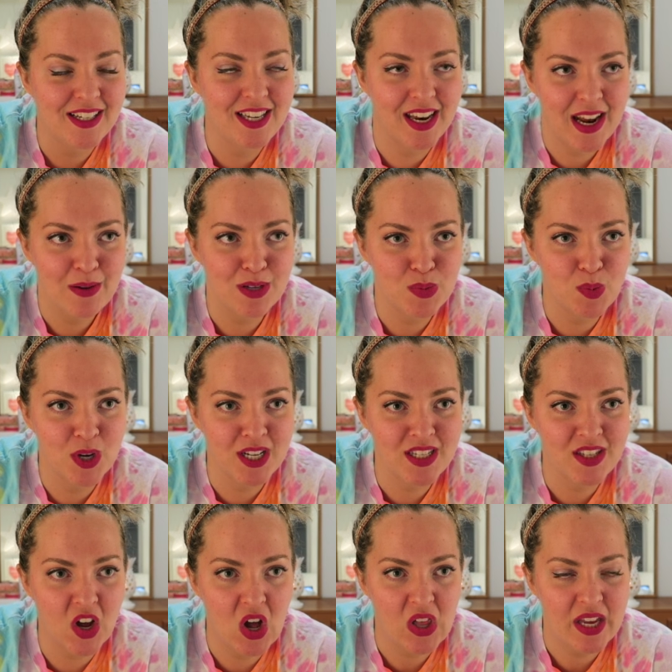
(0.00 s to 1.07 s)
today was pretty
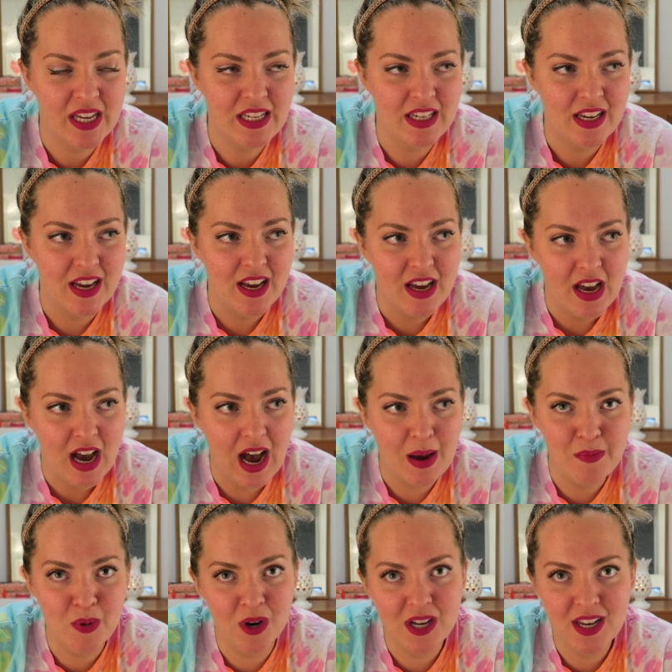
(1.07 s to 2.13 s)
solid.
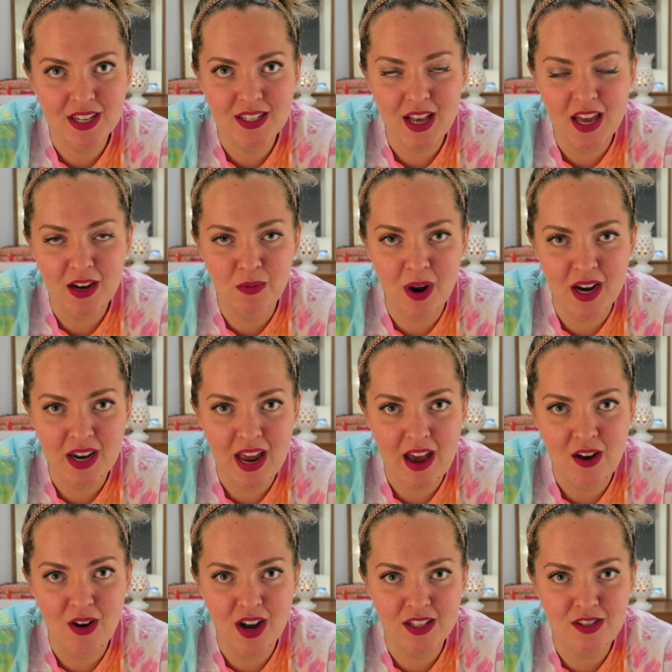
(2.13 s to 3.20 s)
I'm pretty excited right
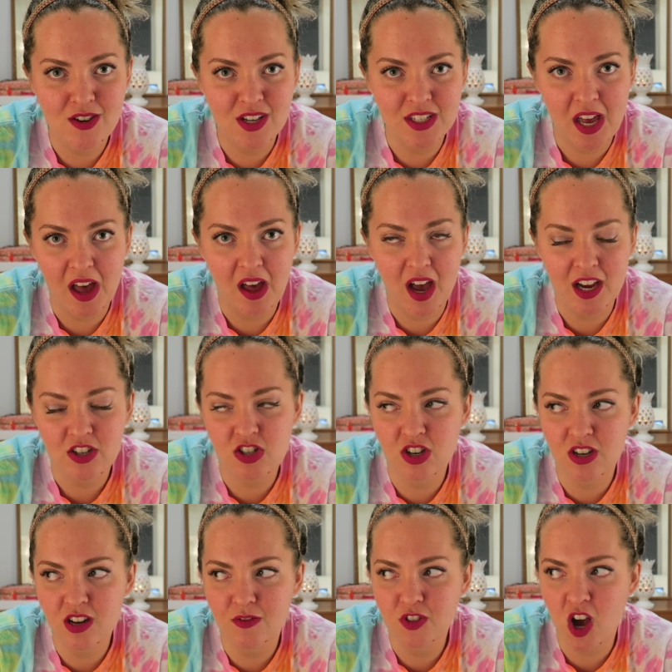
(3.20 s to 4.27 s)
now. As you can tell, I
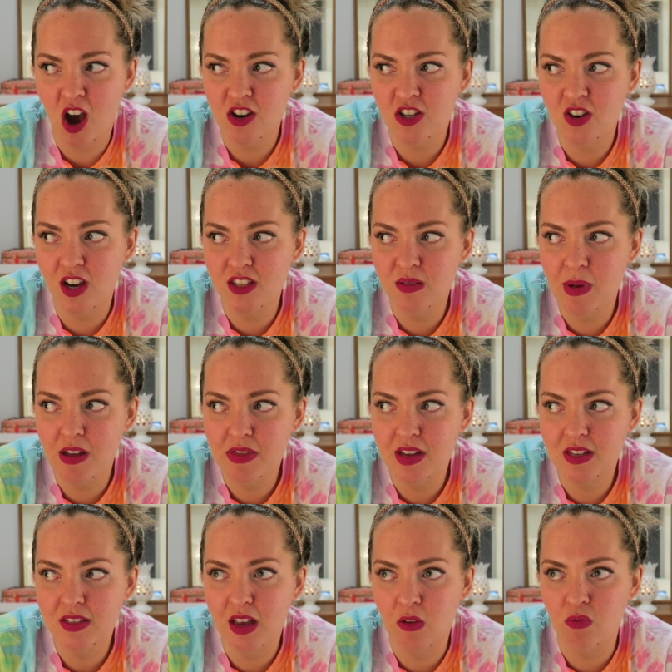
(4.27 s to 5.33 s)
shouldn't have talked to you guys about
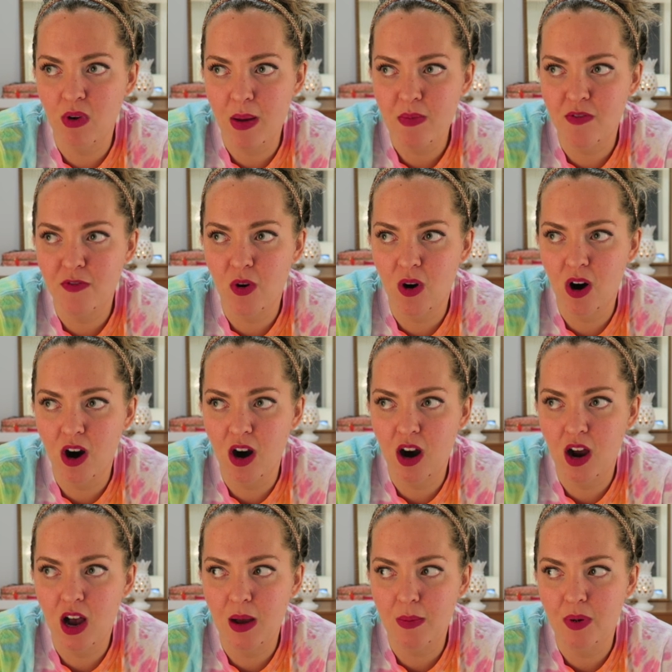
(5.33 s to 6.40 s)
this like right
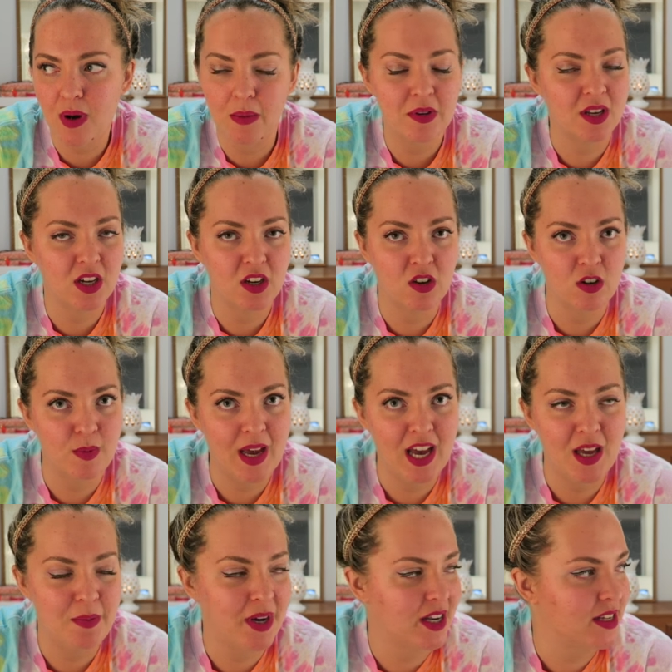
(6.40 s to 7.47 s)
before I'm probably gonna go to
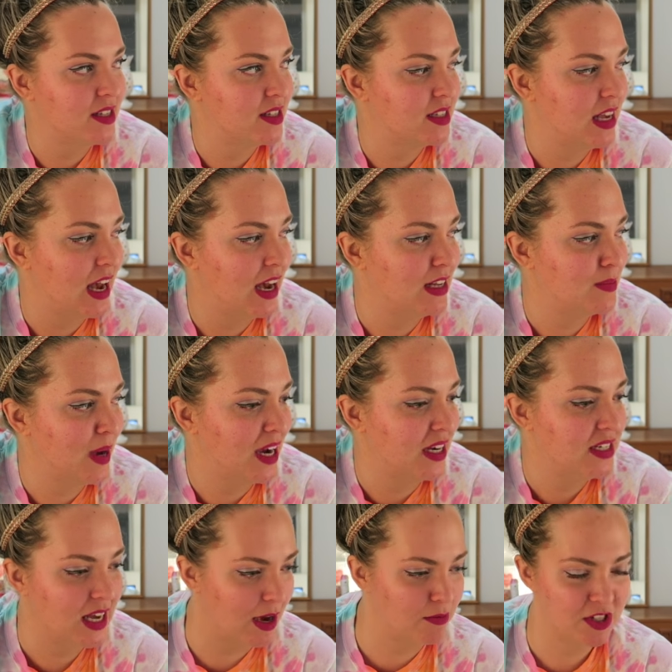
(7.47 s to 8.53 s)
bed because as
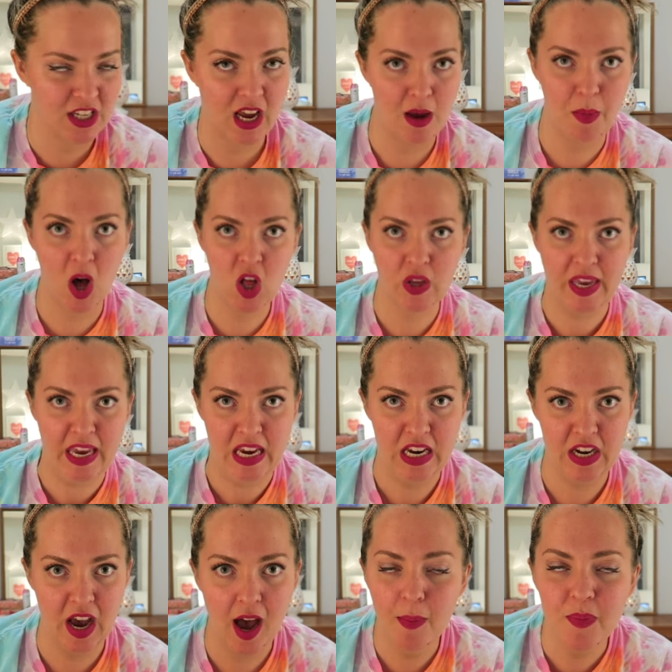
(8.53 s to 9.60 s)
my dad would say, I'm all
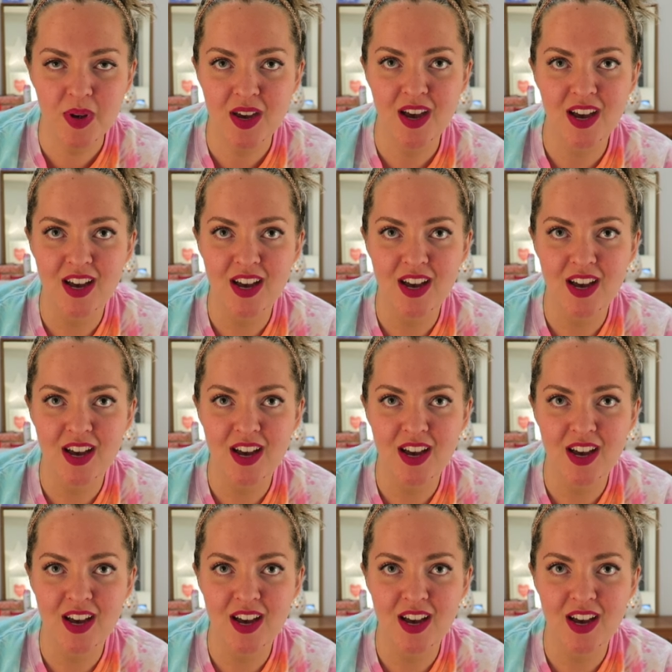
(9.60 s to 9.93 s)
keyed up.